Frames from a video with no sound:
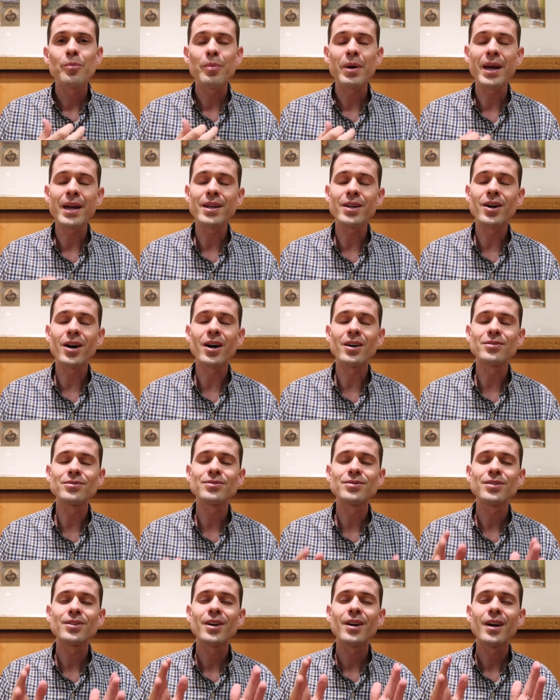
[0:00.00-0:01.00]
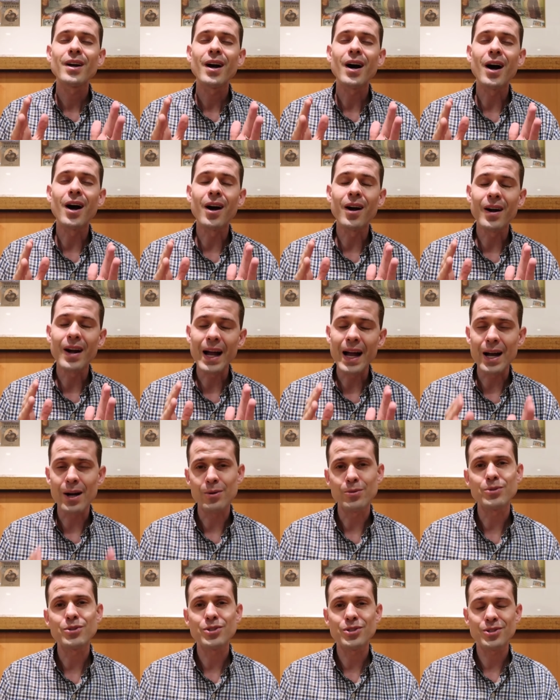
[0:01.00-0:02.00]
paid off our
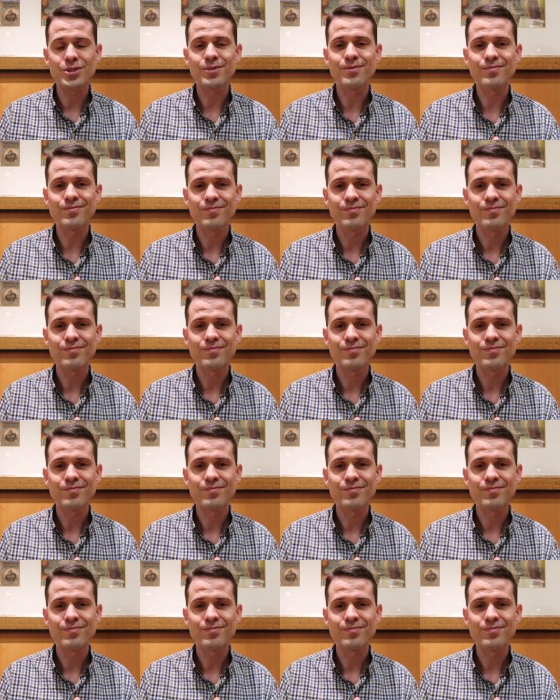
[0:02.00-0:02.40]
house